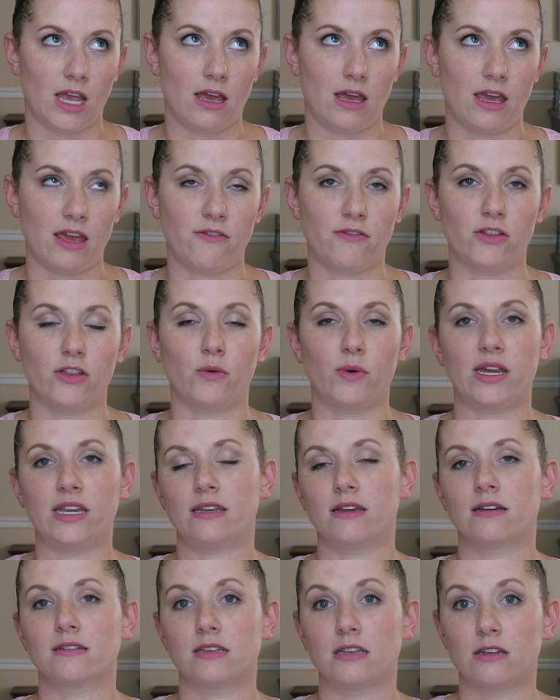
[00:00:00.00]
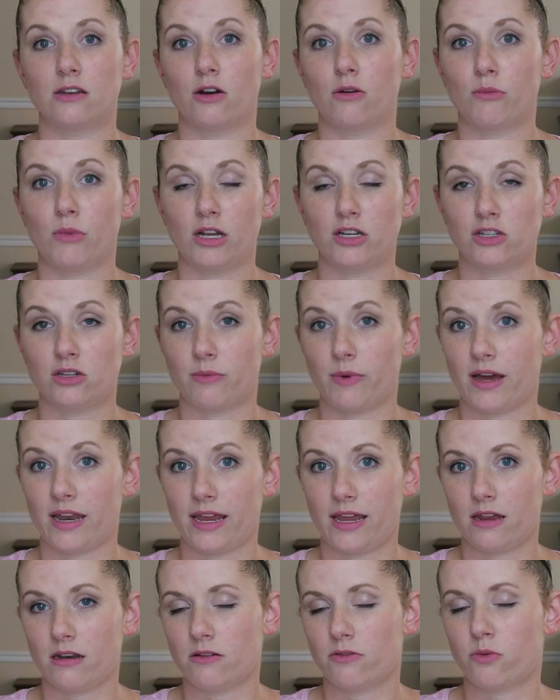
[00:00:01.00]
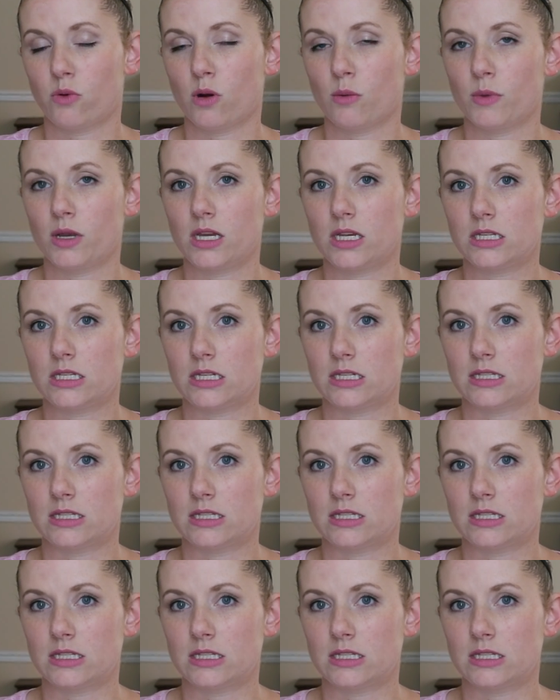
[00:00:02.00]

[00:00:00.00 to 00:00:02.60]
even though he doesn't know much about hand deformities,